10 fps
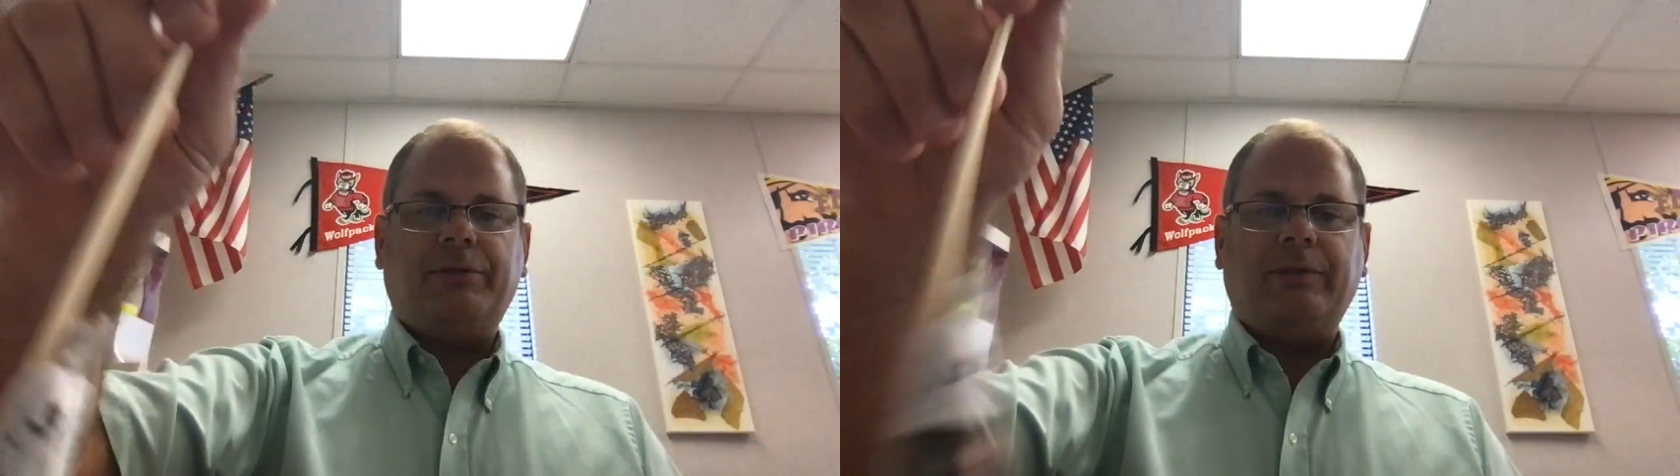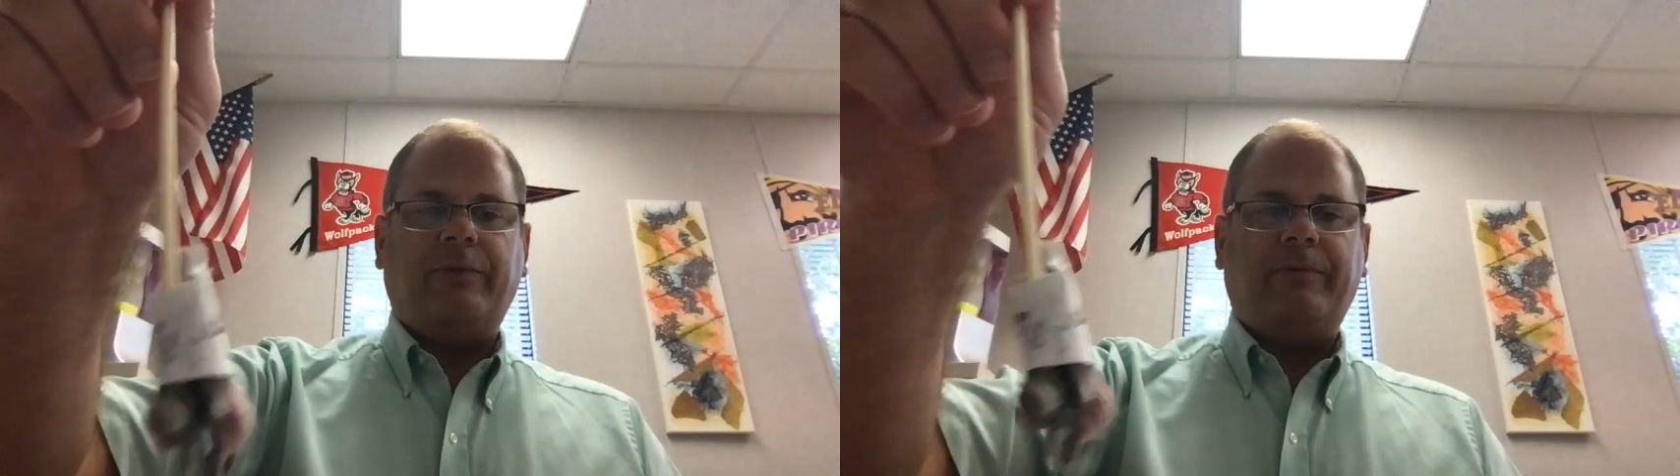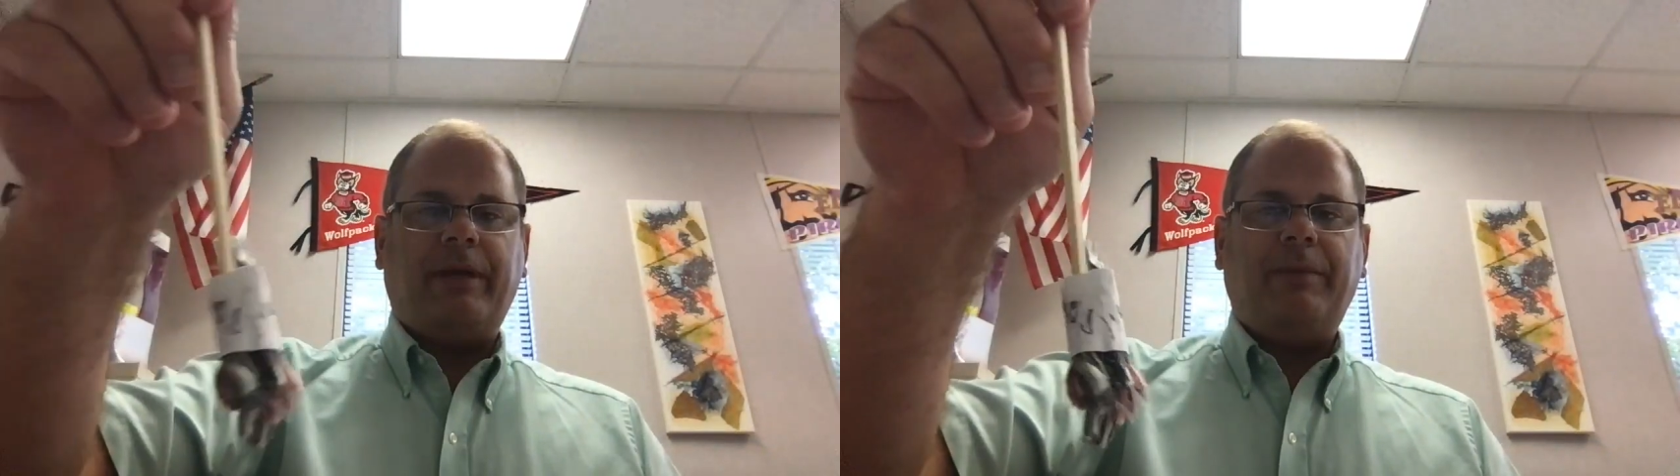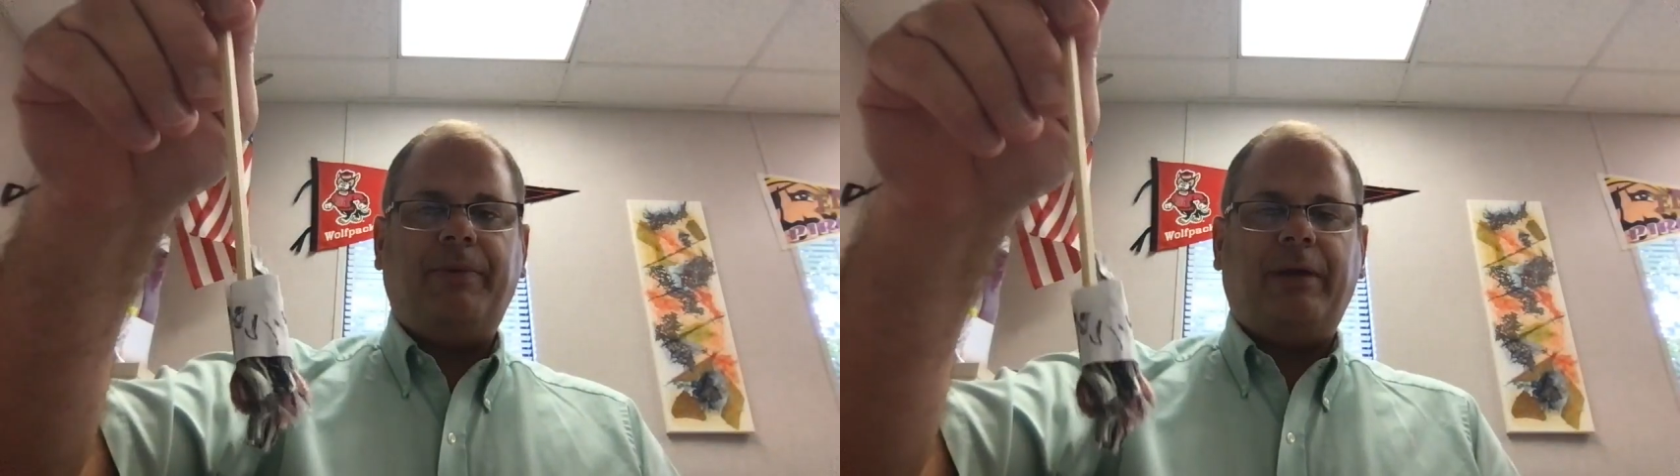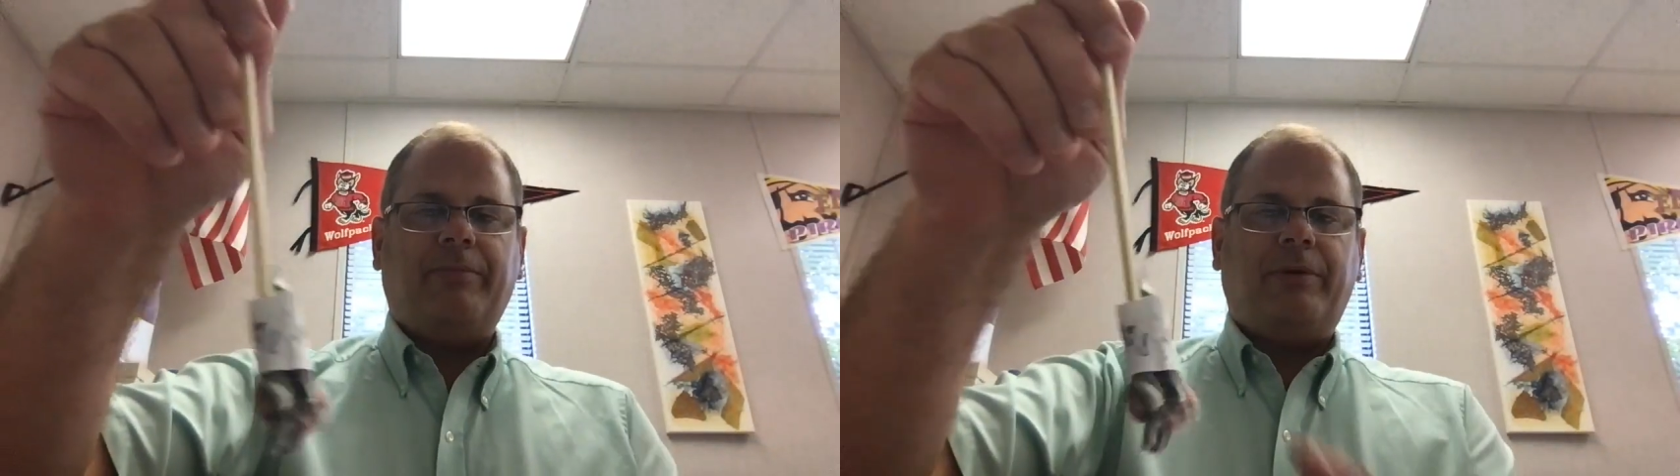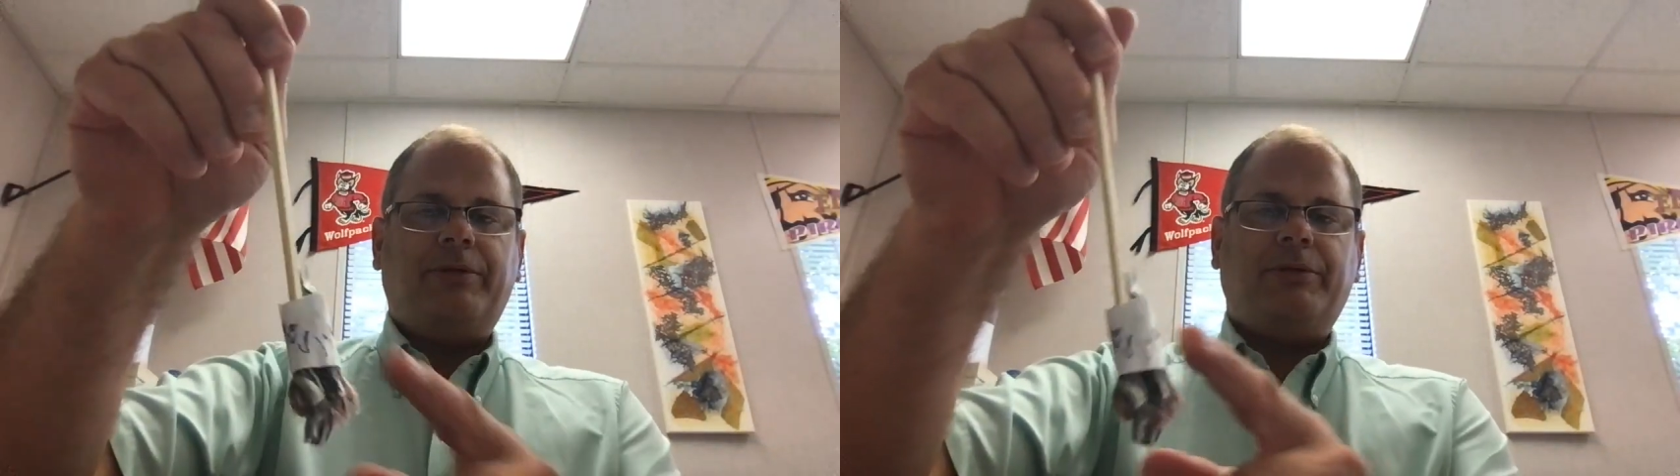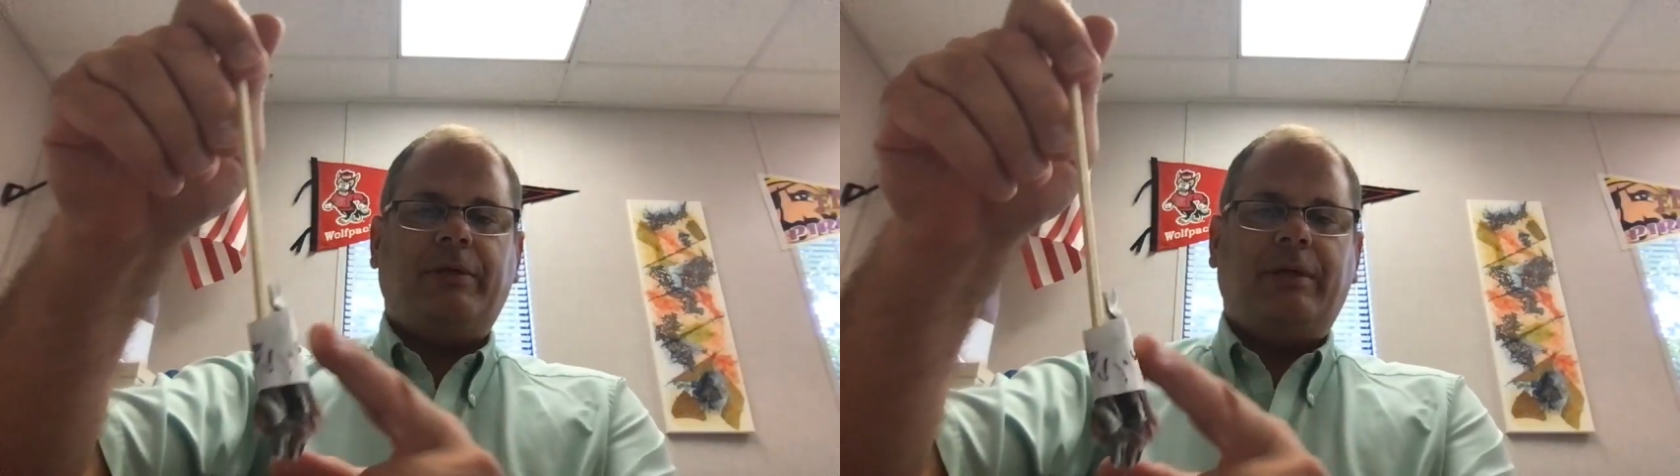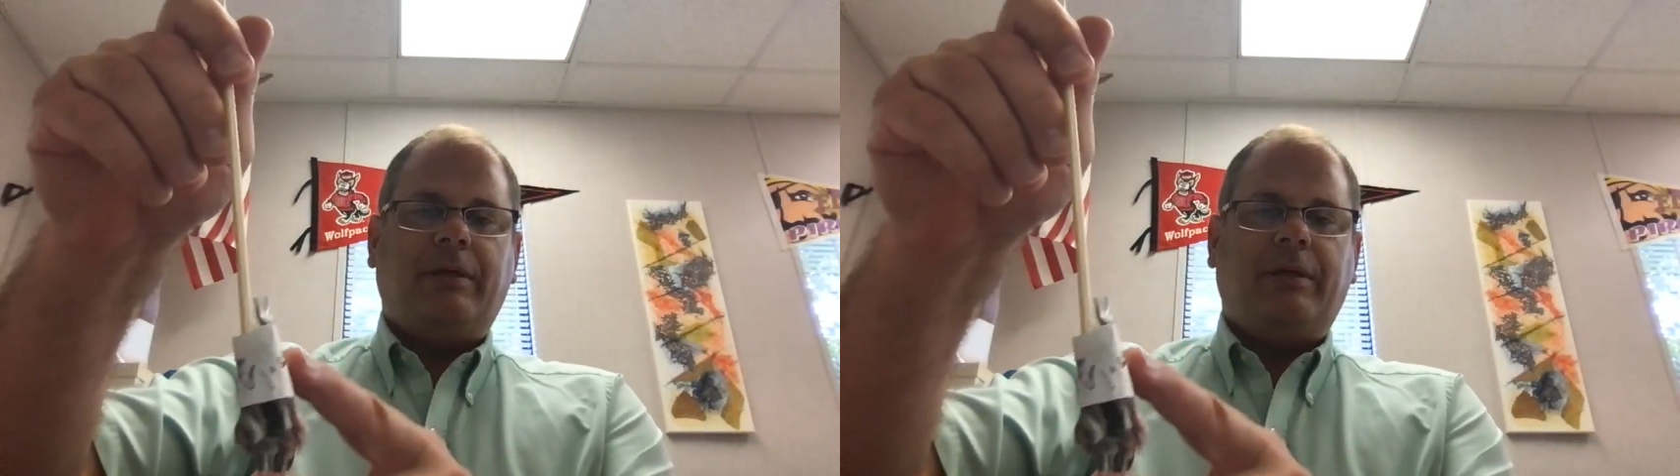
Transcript: So we made a paintbrush